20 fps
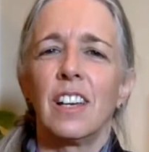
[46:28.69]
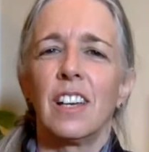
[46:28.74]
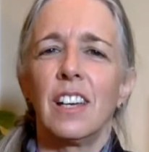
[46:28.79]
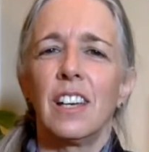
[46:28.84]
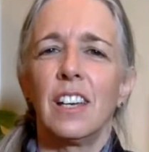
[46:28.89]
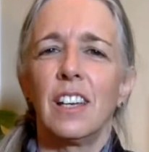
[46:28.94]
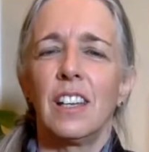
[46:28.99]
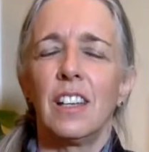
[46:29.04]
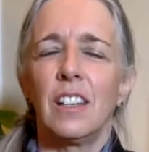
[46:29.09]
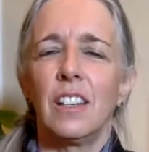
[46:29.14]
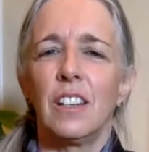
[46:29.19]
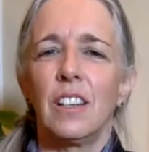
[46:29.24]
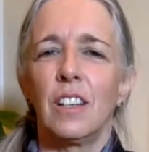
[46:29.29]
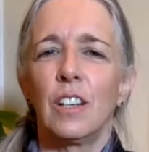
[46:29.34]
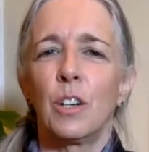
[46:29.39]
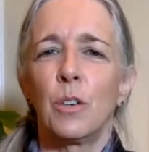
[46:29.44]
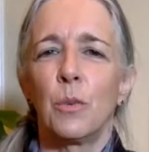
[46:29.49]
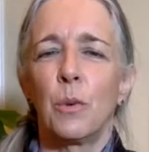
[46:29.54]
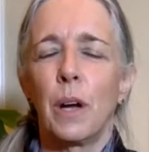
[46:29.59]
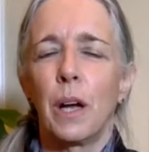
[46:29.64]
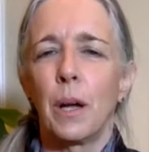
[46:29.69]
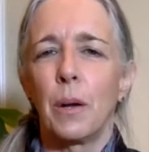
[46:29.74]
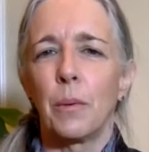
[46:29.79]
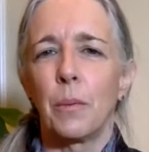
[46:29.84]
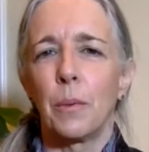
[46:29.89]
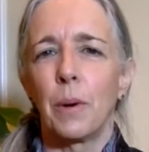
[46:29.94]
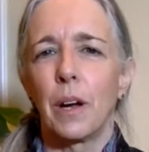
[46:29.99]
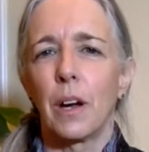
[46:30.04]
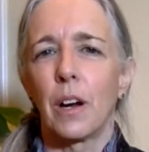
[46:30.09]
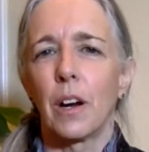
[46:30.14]
in a way
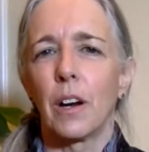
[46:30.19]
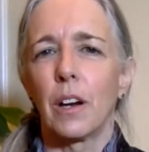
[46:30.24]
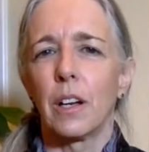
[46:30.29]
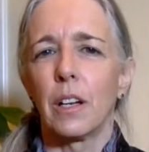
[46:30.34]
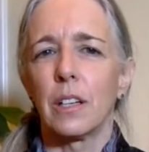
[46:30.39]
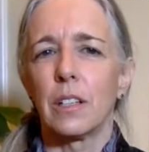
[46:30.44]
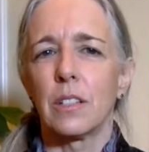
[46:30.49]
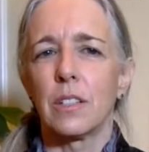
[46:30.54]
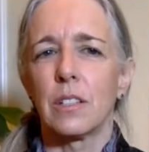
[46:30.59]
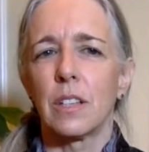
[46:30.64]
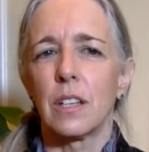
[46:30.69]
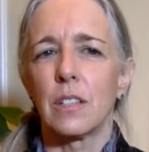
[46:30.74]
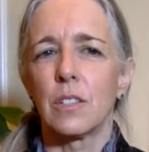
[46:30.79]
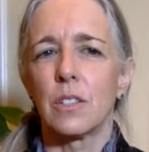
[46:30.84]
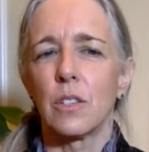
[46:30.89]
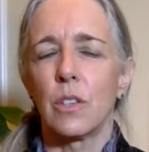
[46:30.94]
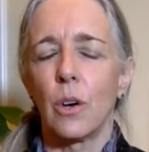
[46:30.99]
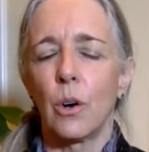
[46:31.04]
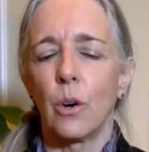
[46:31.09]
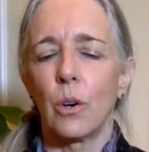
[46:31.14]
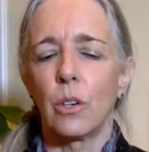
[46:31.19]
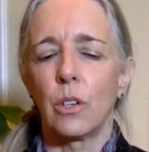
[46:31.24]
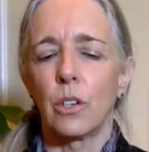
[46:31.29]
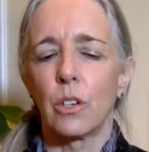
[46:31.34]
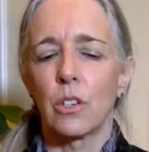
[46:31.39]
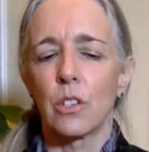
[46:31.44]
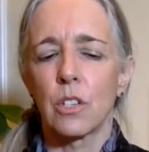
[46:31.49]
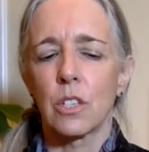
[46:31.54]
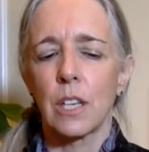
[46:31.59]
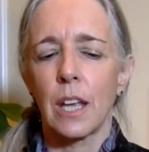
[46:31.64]
where it's as though
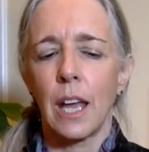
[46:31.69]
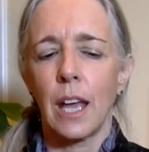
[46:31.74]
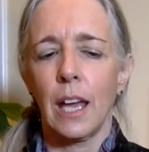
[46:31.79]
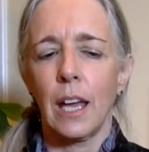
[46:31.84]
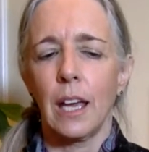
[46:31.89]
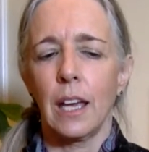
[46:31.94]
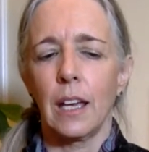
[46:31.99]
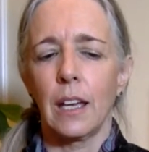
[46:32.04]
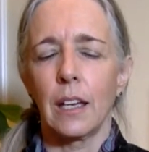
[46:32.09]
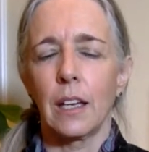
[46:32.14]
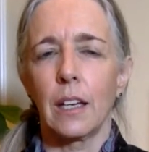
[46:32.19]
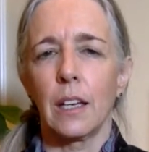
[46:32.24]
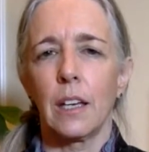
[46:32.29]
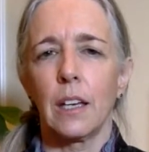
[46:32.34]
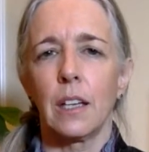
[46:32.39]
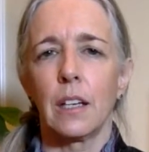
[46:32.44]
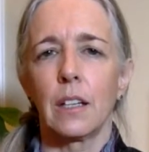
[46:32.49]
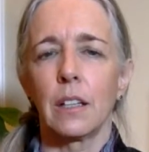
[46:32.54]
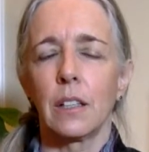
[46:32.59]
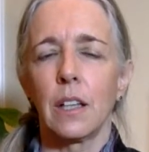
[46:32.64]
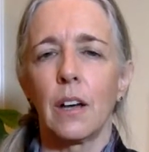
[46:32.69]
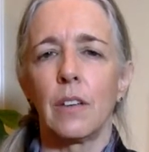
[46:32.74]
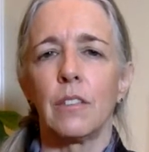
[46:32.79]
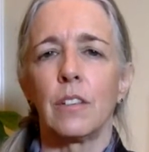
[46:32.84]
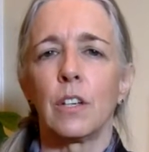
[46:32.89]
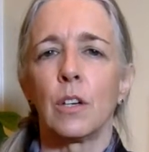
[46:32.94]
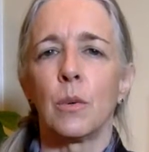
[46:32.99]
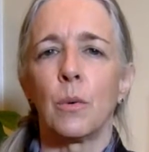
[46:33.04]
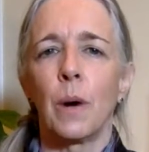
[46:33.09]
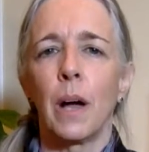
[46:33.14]
you're saying in a
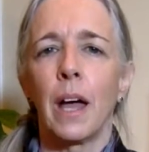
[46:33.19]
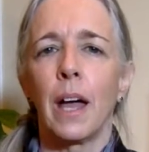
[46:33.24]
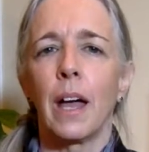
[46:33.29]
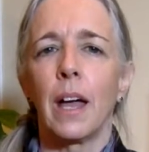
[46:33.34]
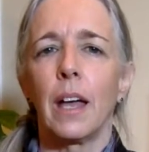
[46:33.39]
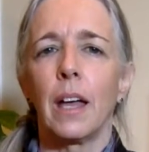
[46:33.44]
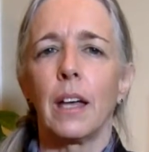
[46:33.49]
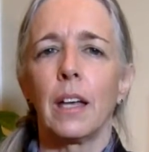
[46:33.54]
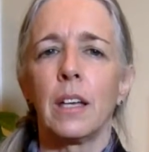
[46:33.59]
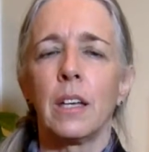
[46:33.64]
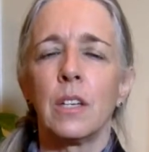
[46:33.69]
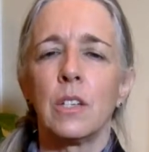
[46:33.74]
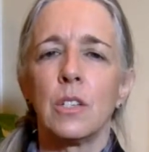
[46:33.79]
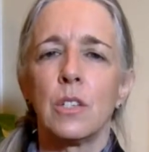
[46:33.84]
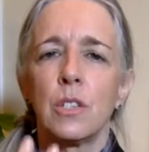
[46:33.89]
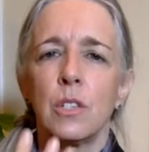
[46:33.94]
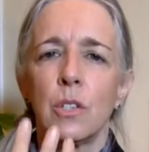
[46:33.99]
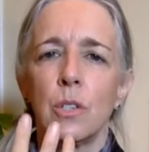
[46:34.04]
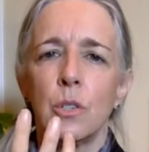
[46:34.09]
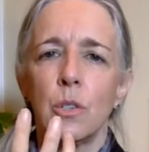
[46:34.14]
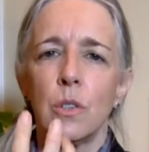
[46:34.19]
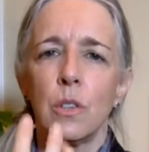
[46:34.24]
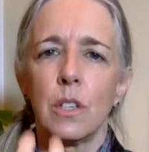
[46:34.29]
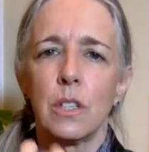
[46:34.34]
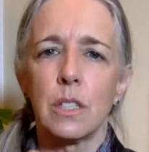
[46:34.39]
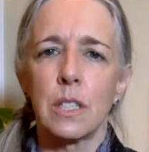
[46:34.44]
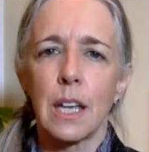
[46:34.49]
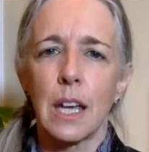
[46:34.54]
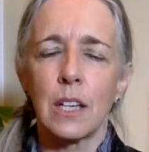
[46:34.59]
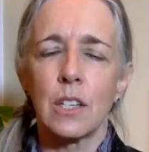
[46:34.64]
loving way to the
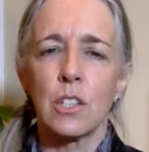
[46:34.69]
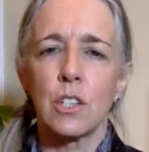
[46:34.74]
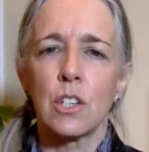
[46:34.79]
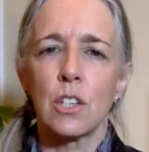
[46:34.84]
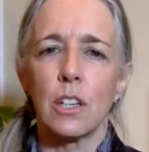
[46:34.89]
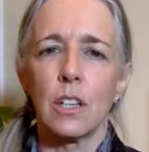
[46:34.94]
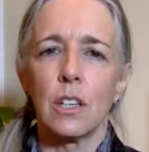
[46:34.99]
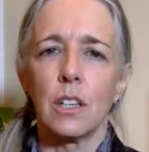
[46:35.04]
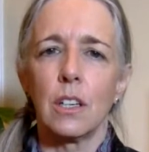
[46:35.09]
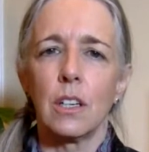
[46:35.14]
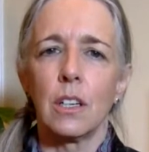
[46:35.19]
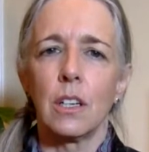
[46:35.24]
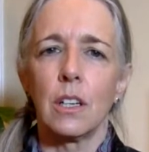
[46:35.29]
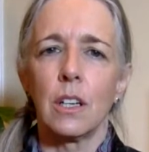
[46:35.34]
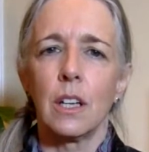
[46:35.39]
tension,